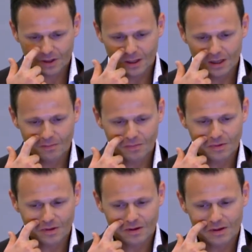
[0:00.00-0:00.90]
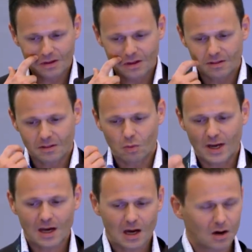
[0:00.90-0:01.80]
the
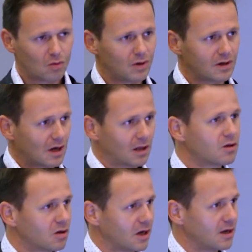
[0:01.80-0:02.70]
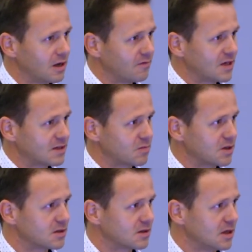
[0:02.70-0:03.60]
way how we calculate investments